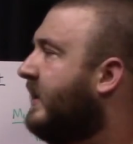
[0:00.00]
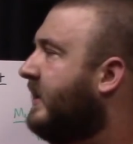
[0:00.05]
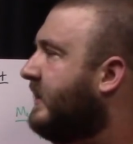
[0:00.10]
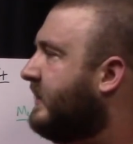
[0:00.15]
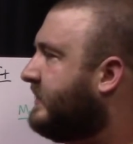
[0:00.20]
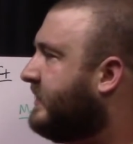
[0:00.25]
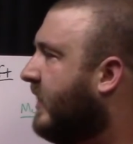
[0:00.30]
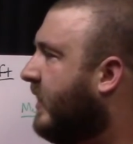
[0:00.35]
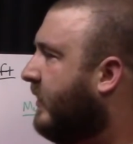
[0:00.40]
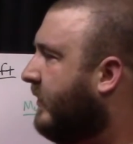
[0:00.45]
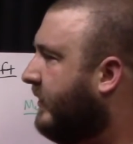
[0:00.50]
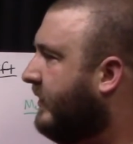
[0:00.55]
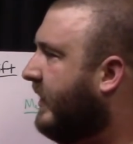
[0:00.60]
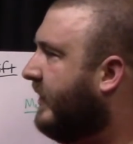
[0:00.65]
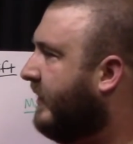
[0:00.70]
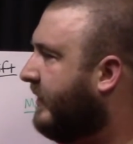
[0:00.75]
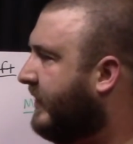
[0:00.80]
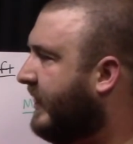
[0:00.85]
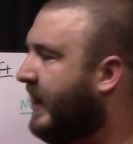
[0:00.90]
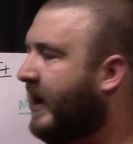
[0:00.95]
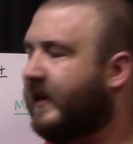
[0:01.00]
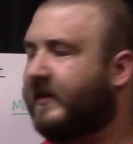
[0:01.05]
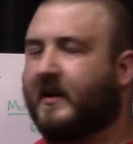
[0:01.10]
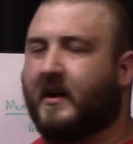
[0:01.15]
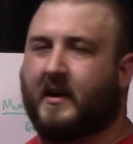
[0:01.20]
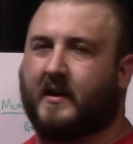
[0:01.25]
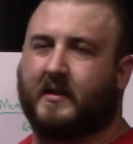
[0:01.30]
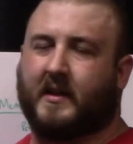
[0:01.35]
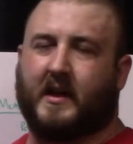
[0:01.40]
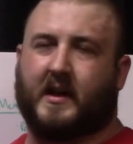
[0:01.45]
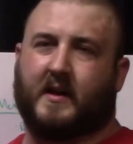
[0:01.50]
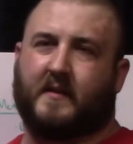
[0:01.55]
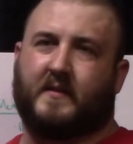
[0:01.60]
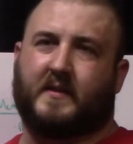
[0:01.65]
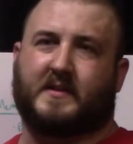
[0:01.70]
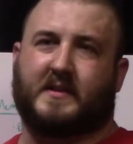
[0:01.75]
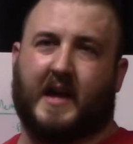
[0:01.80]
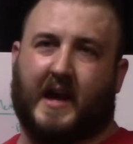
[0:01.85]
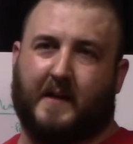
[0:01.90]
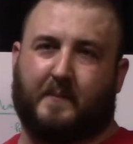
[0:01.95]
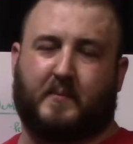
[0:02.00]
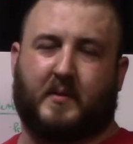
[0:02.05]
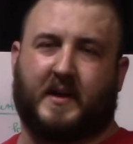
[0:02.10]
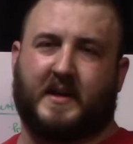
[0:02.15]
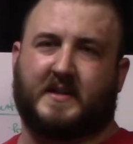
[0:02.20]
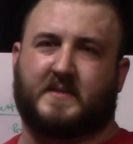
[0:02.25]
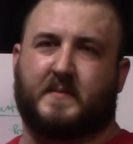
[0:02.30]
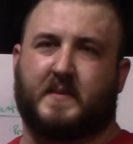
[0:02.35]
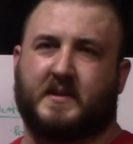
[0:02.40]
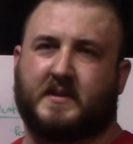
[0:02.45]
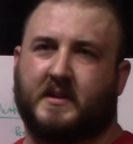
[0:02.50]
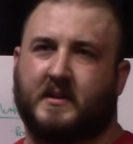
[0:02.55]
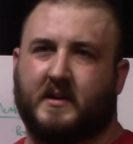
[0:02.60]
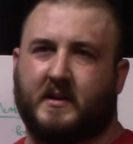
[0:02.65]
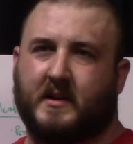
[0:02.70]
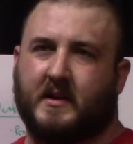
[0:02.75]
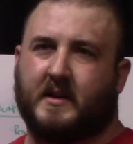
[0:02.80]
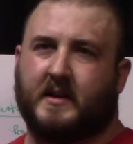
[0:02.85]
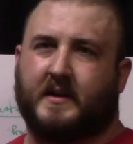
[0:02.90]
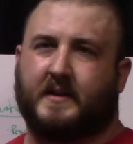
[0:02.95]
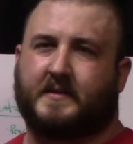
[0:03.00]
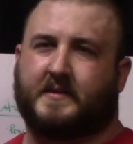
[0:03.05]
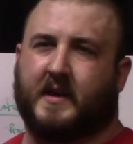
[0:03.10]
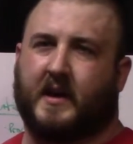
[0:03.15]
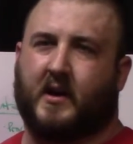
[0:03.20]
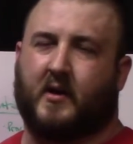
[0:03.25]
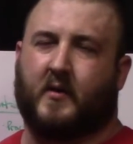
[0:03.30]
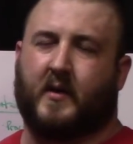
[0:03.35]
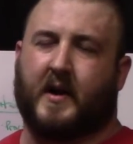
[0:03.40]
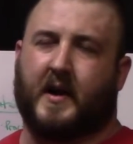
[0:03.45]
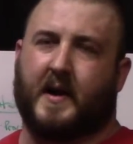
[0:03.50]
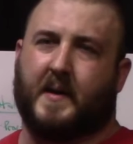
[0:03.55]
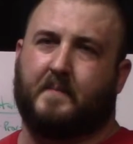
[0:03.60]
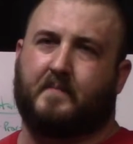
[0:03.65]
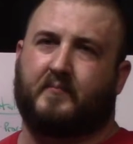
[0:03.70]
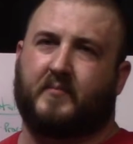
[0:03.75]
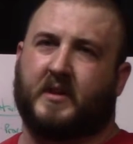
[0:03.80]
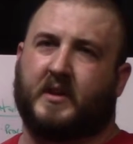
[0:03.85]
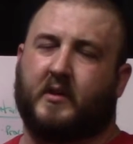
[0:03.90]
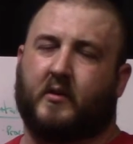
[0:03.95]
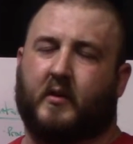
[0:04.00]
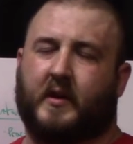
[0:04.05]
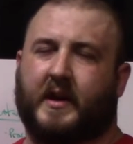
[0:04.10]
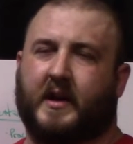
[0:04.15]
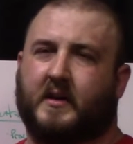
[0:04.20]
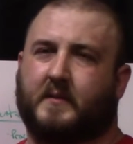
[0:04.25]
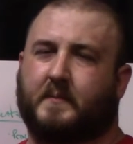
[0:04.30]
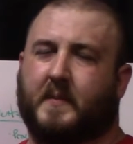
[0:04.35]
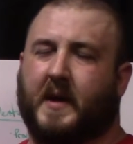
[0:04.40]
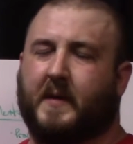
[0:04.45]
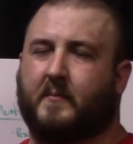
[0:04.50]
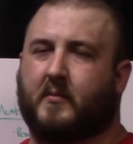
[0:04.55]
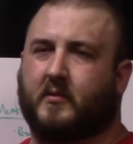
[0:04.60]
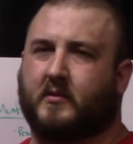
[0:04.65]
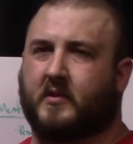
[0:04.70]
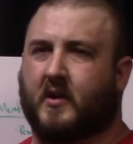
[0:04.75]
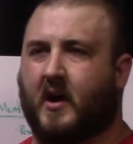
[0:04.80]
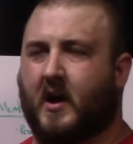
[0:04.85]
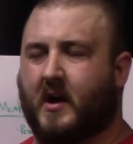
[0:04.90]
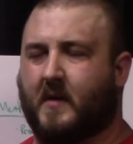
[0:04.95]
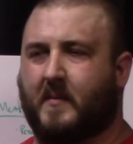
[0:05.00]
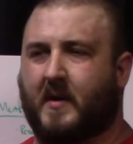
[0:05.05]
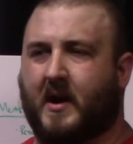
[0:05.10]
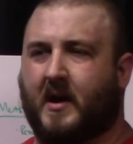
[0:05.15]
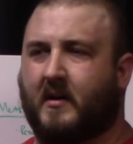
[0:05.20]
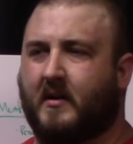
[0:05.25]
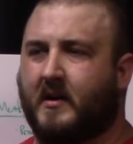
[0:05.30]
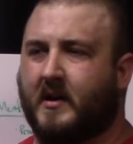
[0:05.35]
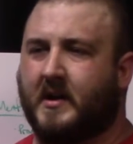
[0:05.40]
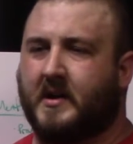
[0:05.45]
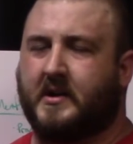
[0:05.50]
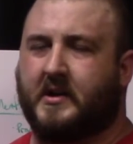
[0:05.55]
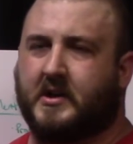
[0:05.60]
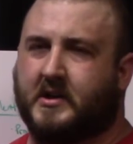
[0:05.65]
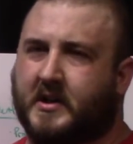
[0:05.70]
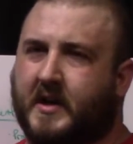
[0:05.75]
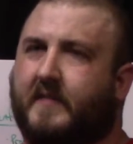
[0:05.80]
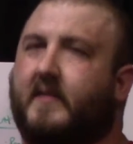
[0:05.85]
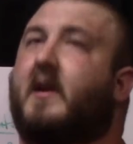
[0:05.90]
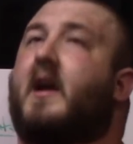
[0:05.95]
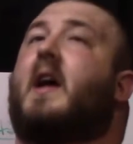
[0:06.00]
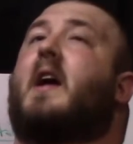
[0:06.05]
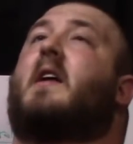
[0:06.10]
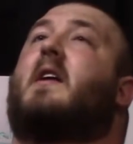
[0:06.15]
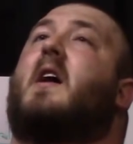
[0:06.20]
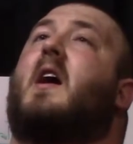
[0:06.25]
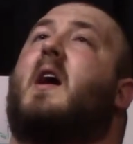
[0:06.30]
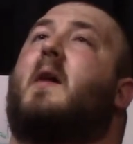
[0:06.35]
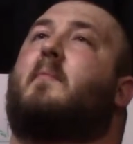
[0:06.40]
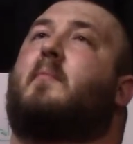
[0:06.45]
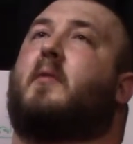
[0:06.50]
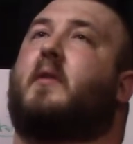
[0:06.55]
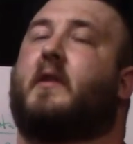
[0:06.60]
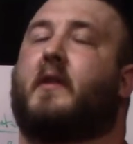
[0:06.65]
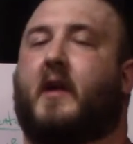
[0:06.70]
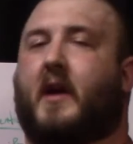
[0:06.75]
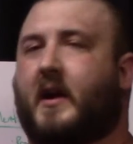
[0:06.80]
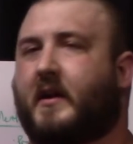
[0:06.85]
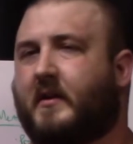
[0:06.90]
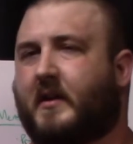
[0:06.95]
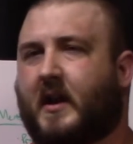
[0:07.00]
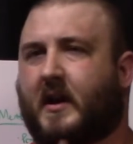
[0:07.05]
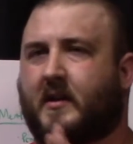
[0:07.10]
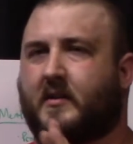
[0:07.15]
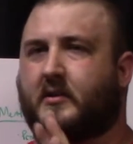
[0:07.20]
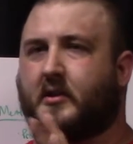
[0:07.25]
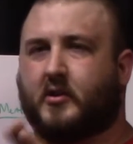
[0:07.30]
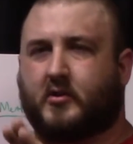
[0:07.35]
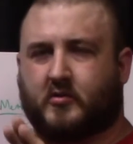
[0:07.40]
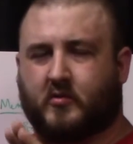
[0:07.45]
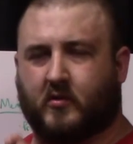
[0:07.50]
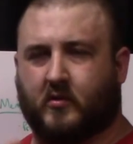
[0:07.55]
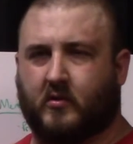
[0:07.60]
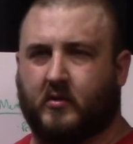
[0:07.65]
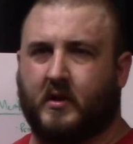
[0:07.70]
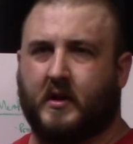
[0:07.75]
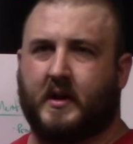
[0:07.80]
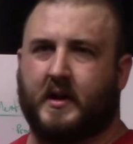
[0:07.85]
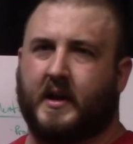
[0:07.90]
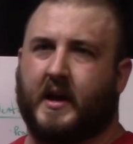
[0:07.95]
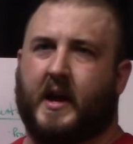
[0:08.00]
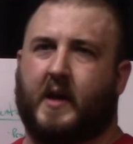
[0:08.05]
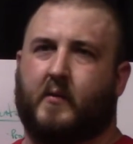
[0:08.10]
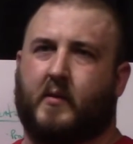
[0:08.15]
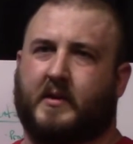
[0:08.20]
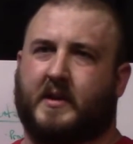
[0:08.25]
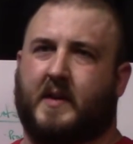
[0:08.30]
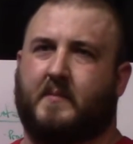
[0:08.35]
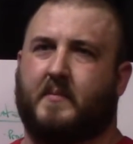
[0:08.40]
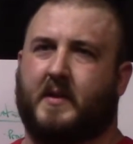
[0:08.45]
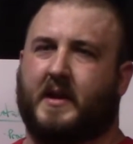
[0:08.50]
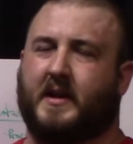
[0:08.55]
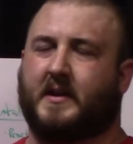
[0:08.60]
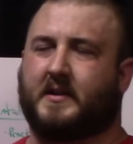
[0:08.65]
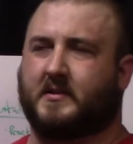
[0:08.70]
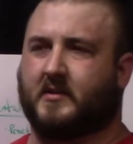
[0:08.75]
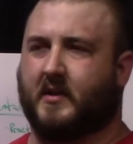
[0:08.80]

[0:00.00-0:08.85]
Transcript: So another thing I kind of think of is head placement. So you'll hear people talk about you should have your head up or your head kind of neutral, and what they mean is